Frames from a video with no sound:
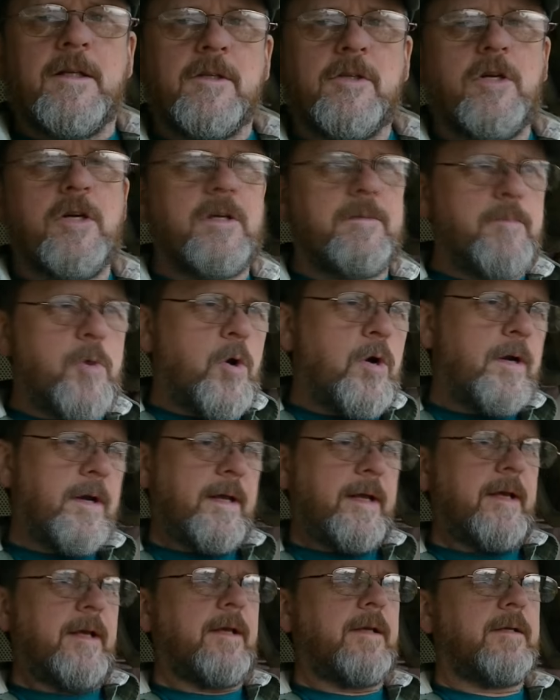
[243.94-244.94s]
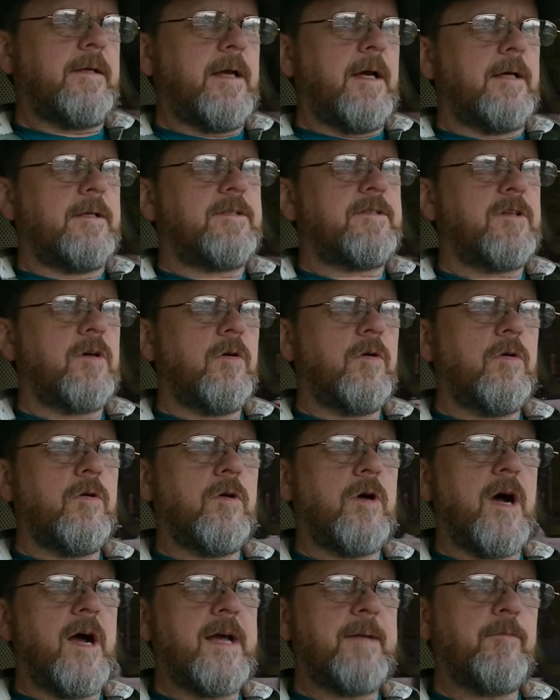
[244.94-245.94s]
Good morning.
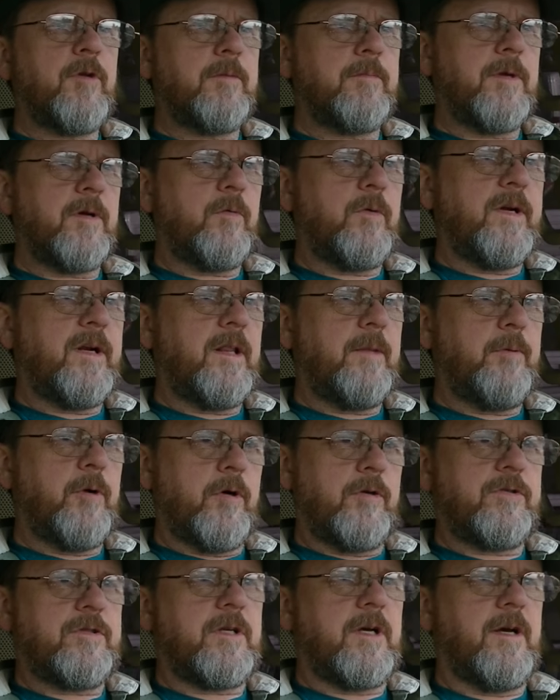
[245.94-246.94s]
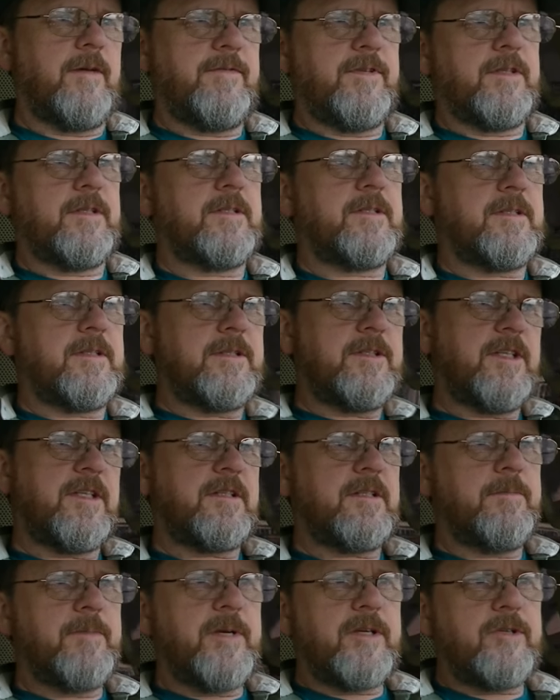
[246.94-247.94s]
So I'm on my way to the post office
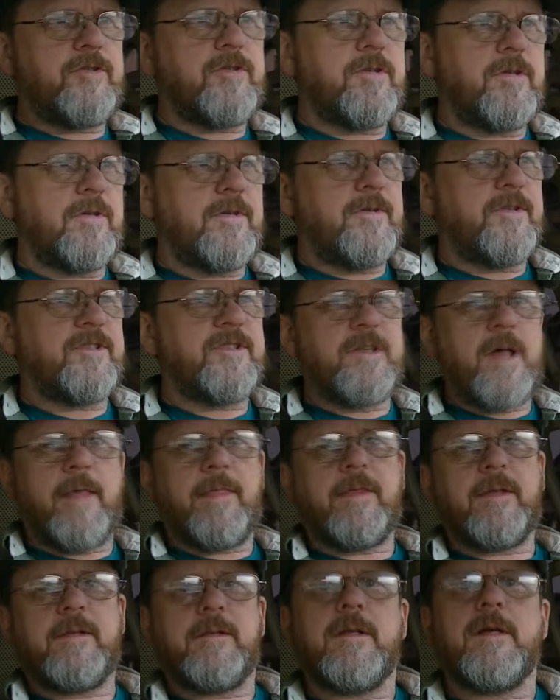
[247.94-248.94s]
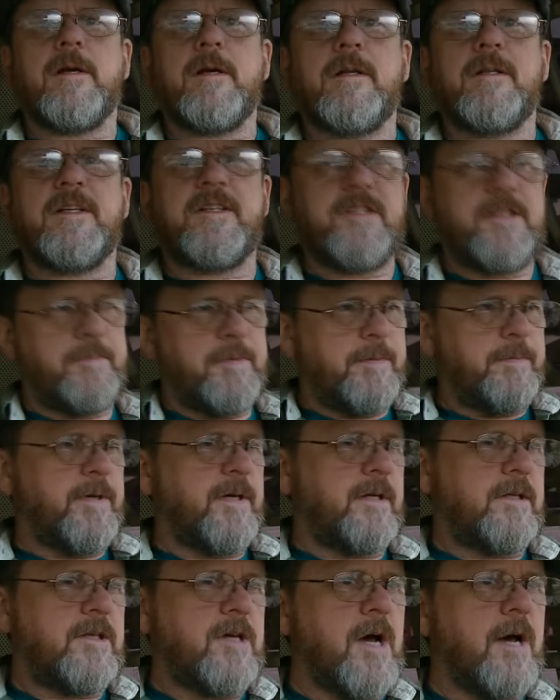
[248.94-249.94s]
just to make sure there's nothing there that needs to be
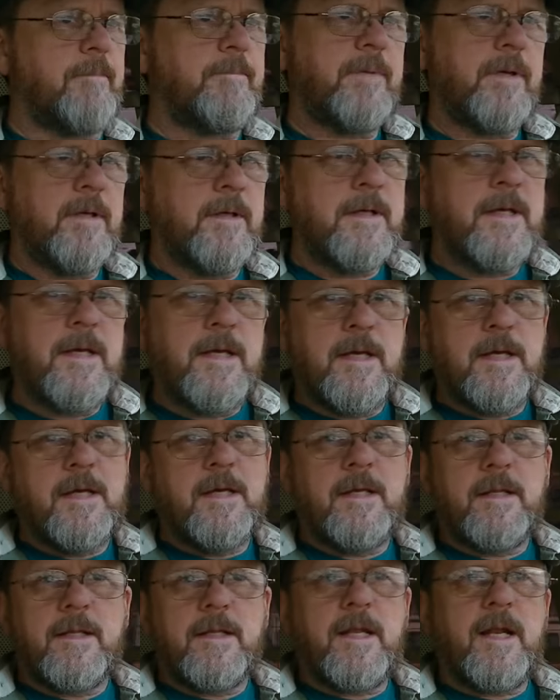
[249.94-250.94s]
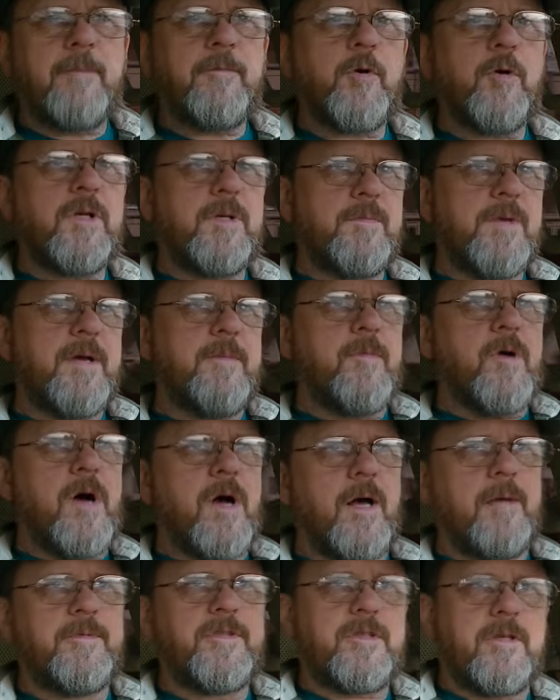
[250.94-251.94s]
picked up. And I'm going to my
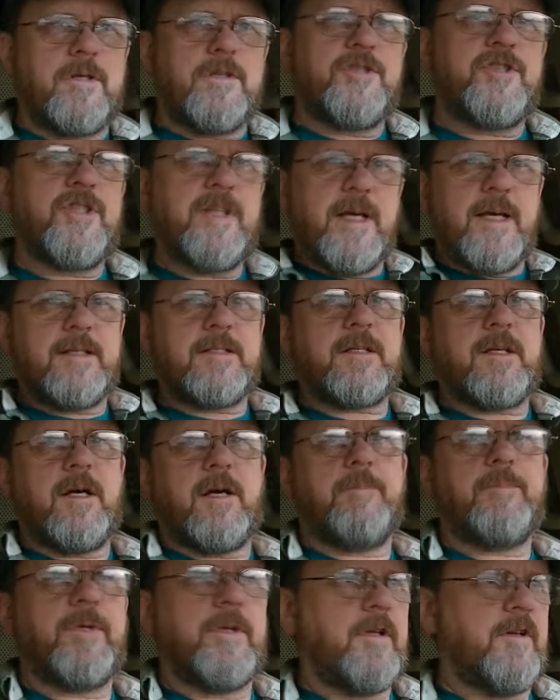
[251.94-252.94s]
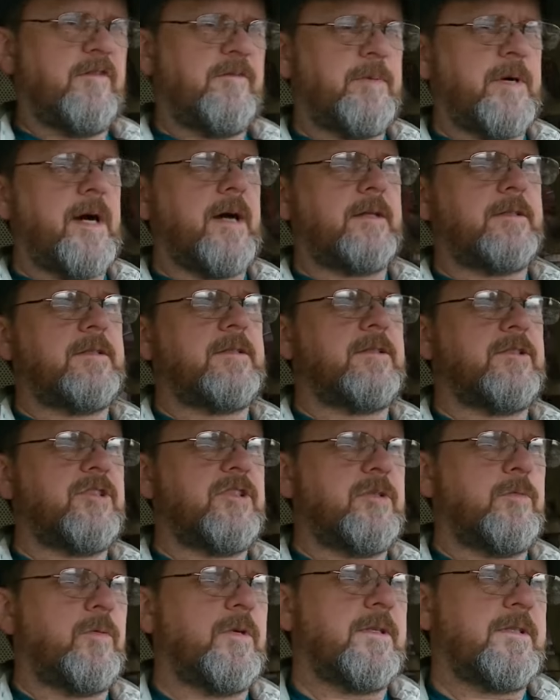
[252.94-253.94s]
mom's because she has a couple of boxes
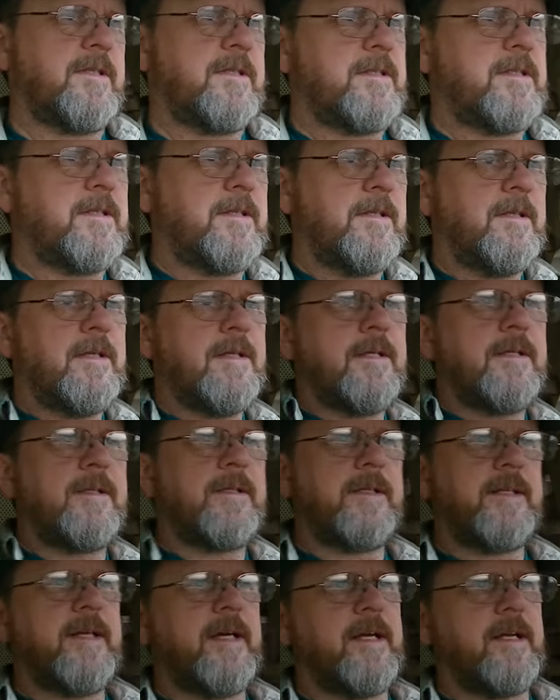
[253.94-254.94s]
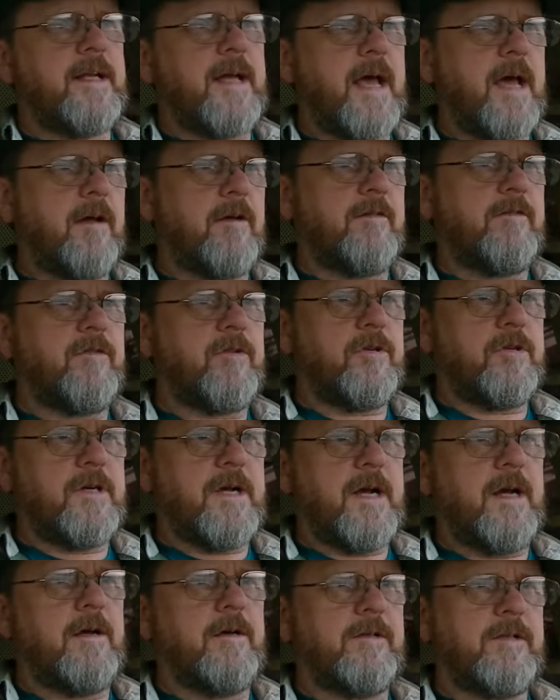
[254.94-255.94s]
she wants can get out of her
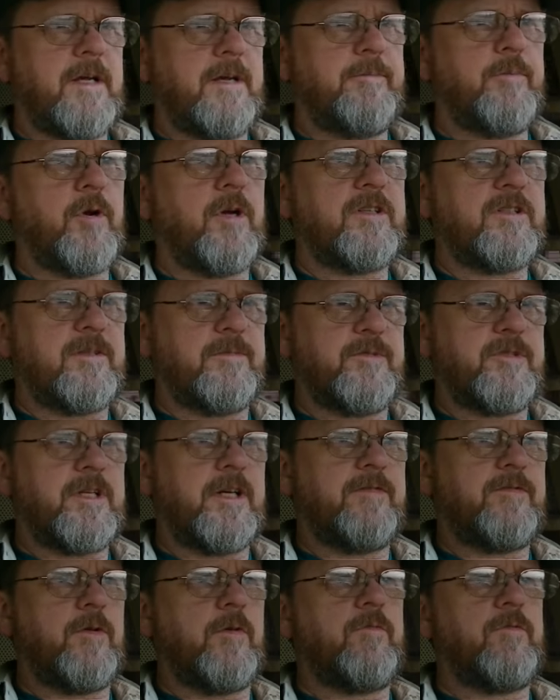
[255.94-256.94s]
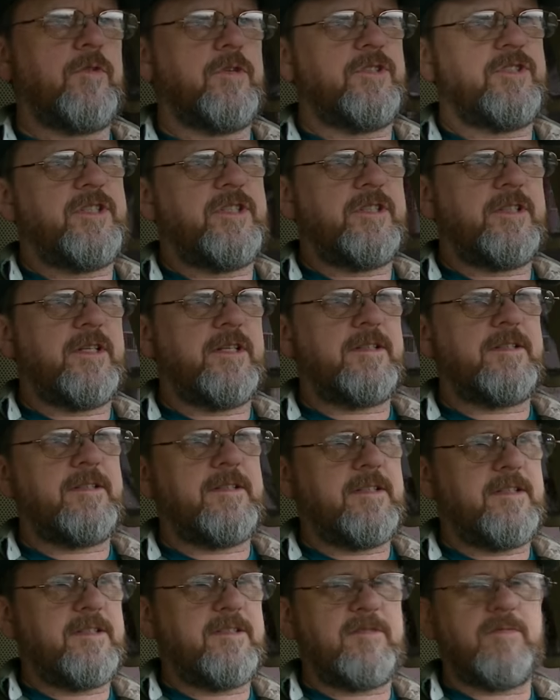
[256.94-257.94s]
house. I brought some stuff over and she says
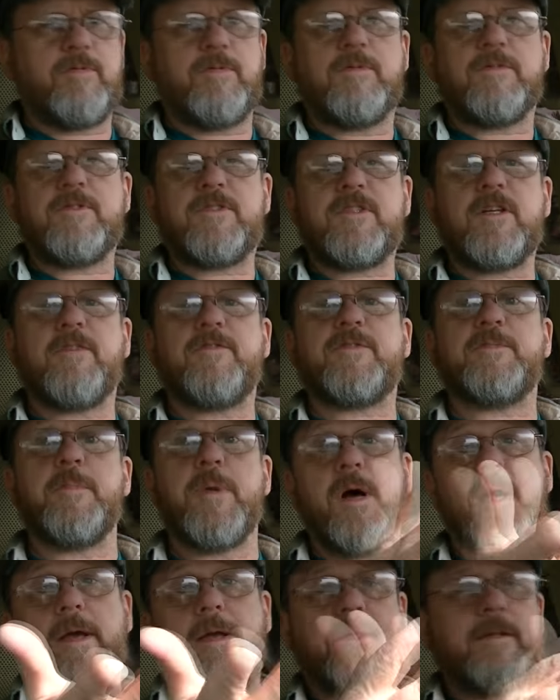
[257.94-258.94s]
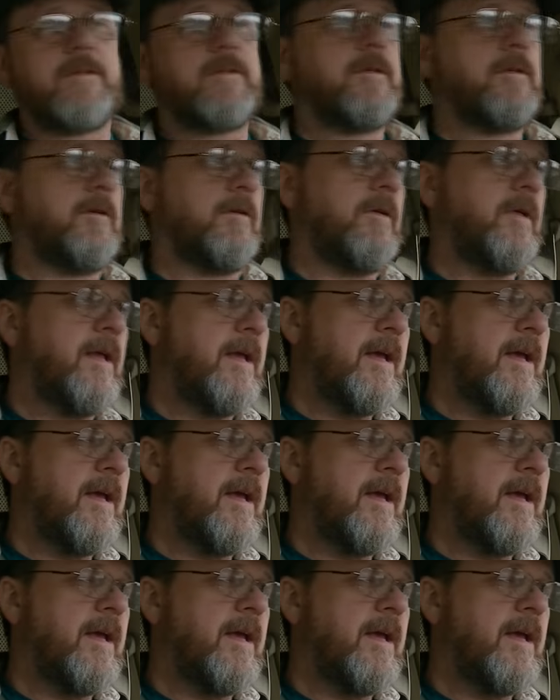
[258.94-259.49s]
this is stuff's mine, so